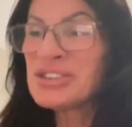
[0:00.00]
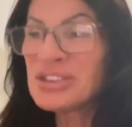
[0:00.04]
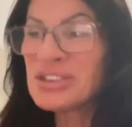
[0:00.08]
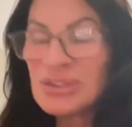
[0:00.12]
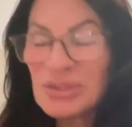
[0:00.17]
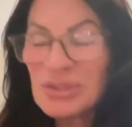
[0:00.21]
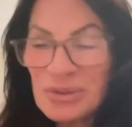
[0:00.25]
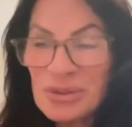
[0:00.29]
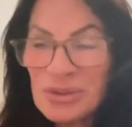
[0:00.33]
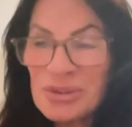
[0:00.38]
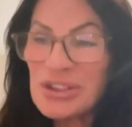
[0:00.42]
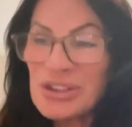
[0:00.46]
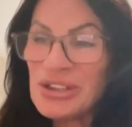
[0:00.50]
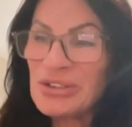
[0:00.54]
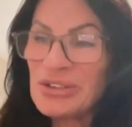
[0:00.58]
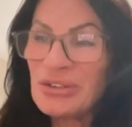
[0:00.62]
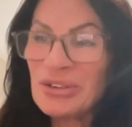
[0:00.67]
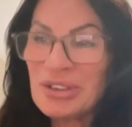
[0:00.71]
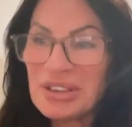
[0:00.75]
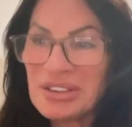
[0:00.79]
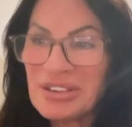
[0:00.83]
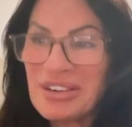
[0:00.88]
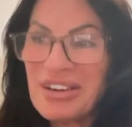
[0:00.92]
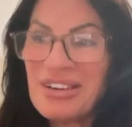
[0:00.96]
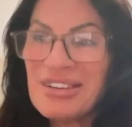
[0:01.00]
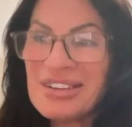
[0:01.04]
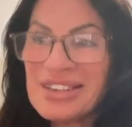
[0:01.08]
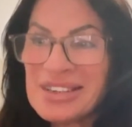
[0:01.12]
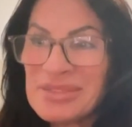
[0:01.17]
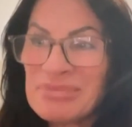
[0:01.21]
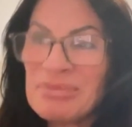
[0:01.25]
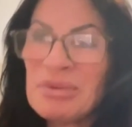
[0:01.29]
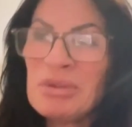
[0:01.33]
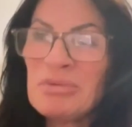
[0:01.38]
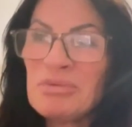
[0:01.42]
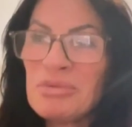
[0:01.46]
There's no
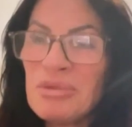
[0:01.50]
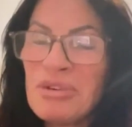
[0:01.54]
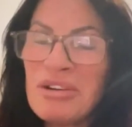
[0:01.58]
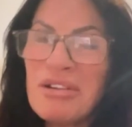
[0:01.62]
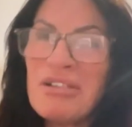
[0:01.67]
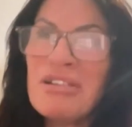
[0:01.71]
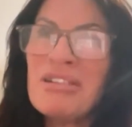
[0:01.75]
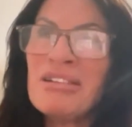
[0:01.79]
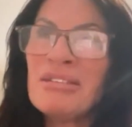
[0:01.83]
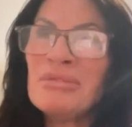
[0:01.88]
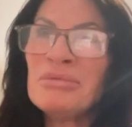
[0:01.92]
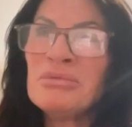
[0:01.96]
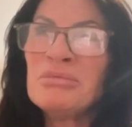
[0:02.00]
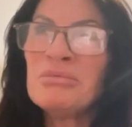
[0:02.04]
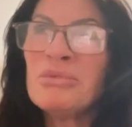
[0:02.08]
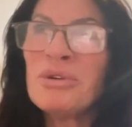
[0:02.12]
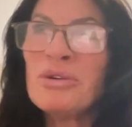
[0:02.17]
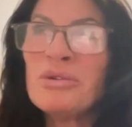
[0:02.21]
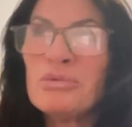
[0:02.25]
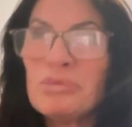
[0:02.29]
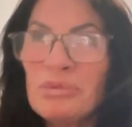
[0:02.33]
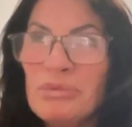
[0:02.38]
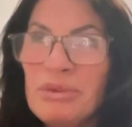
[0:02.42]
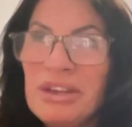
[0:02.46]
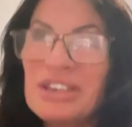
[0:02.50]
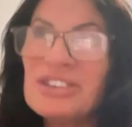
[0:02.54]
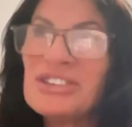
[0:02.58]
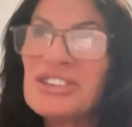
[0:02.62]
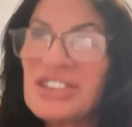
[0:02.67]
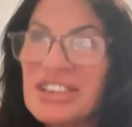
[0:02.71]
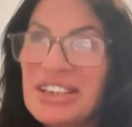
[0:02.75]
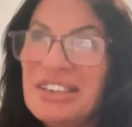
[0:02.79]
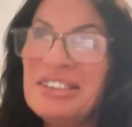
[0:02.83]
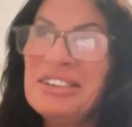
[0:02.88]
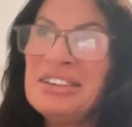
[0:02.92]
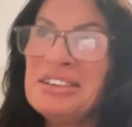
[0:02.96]
shortcuts, but what we're
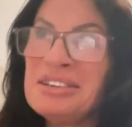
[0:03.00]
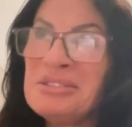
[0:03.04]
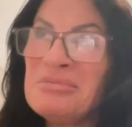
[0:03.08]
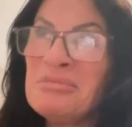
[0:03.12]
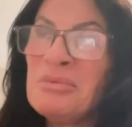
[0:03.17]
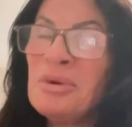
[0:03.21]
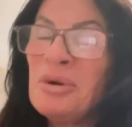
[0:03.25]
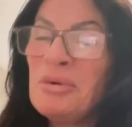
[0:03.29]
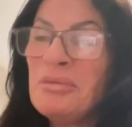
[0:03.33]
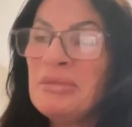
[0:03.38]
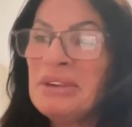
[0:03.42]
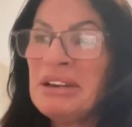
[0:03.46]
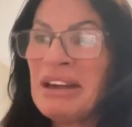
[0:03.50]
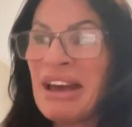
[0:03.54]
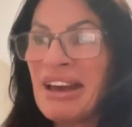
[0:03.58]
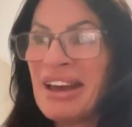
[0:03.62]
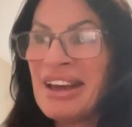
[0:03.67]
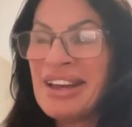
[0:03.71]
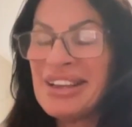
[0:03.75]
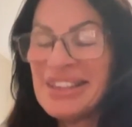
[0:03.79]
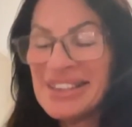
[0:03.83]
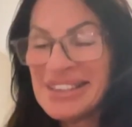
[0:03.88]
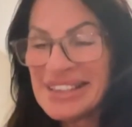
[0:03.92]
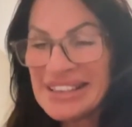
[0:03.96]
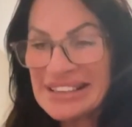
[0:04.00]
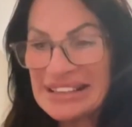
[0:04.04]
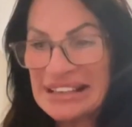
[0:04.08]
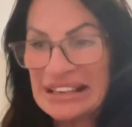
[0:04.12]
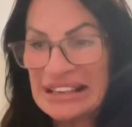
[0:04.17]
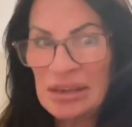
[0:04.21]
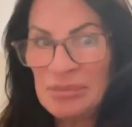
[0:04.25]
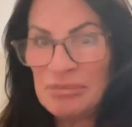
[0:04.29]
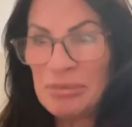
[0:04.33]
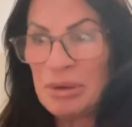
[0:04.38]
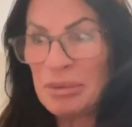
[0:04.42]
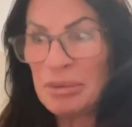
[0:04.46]
seeing at the moment is
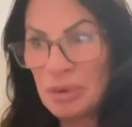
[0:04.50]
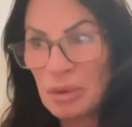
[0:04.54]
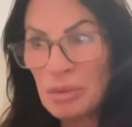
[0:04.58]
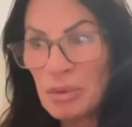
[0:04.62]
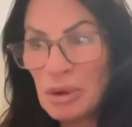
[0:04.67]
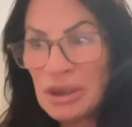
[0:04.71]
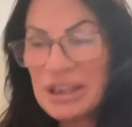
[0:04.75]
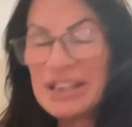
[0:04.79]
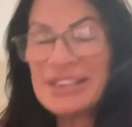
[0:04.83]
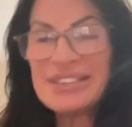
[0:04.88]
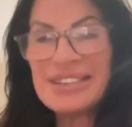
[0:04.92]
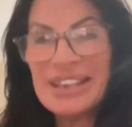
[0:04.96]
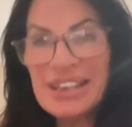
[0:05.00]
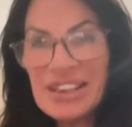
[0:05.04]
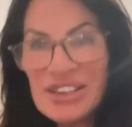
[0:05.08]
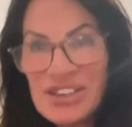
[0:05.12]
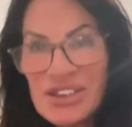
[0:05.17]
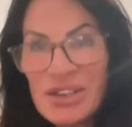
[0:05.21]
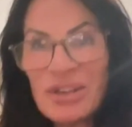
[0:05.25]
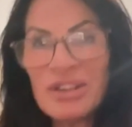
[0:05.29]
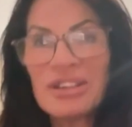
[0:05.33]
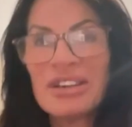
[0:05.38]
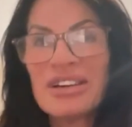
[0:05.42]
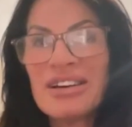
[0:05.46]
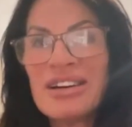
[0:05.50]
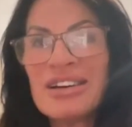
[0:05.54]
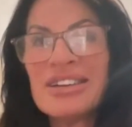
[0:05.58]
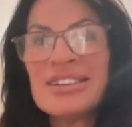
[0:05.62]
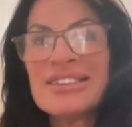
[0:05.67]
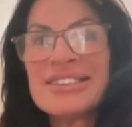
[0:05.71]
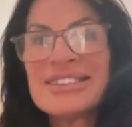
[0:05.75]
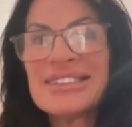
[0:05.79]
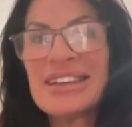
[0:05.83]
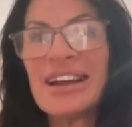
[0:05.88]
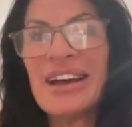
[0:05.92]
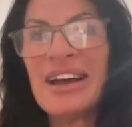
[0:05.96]
people want to take
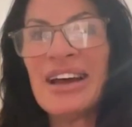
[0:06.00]
shortcuts,